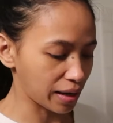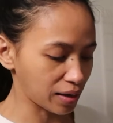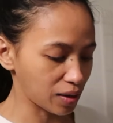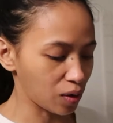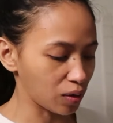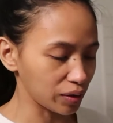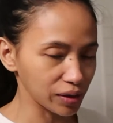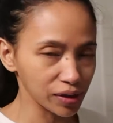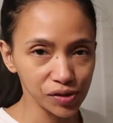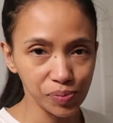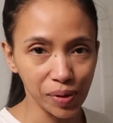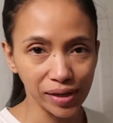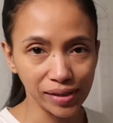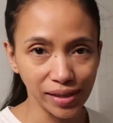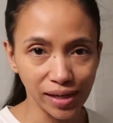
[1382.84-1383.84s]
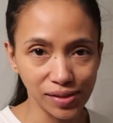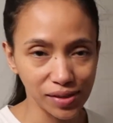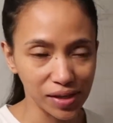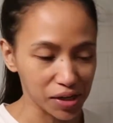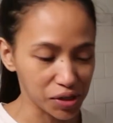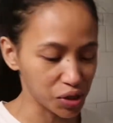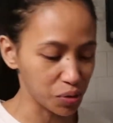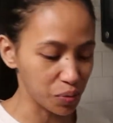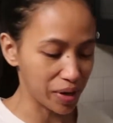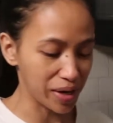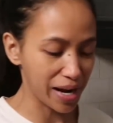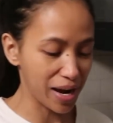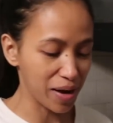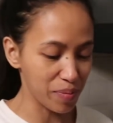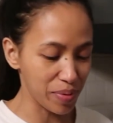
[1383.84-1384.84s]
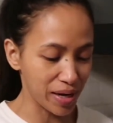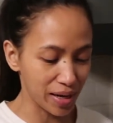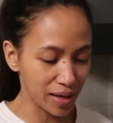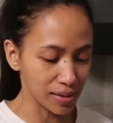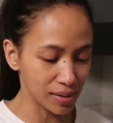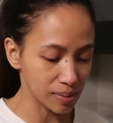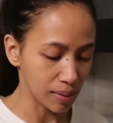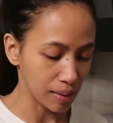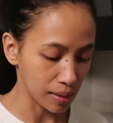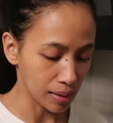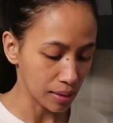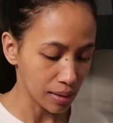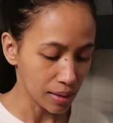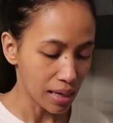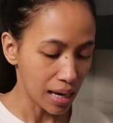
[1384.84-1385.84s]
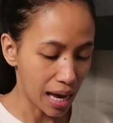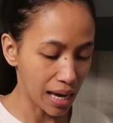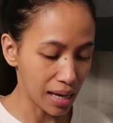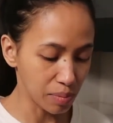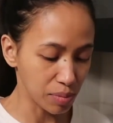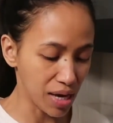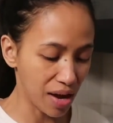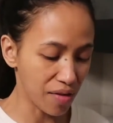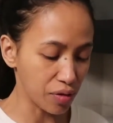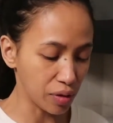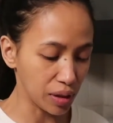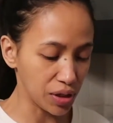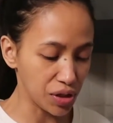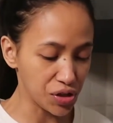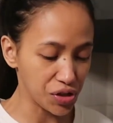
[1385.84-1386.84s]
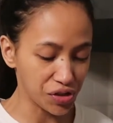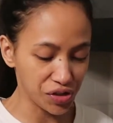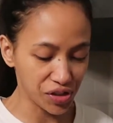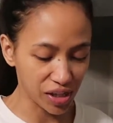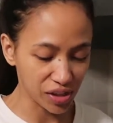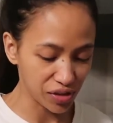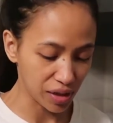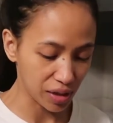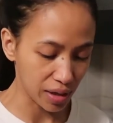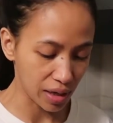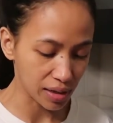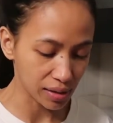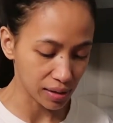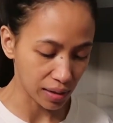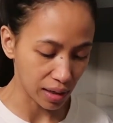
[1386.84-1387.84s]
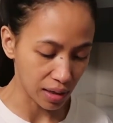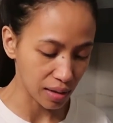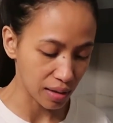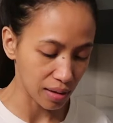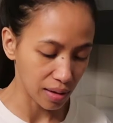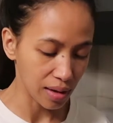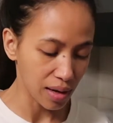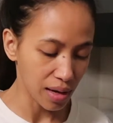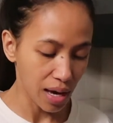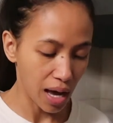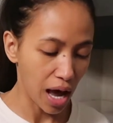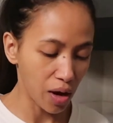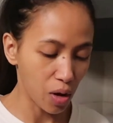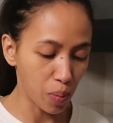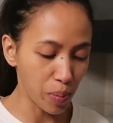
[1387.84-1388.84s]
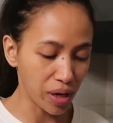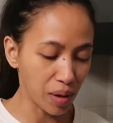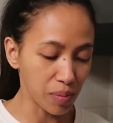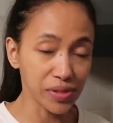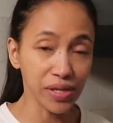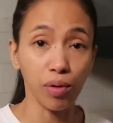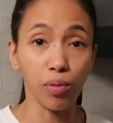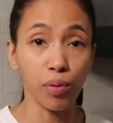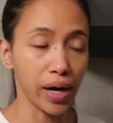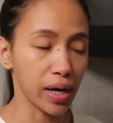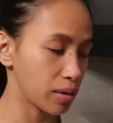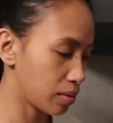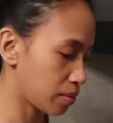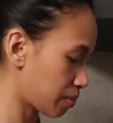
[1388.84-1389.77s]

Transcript: I call this my test kitchen right now, because I am definitely just testing this and I hope it comes out right.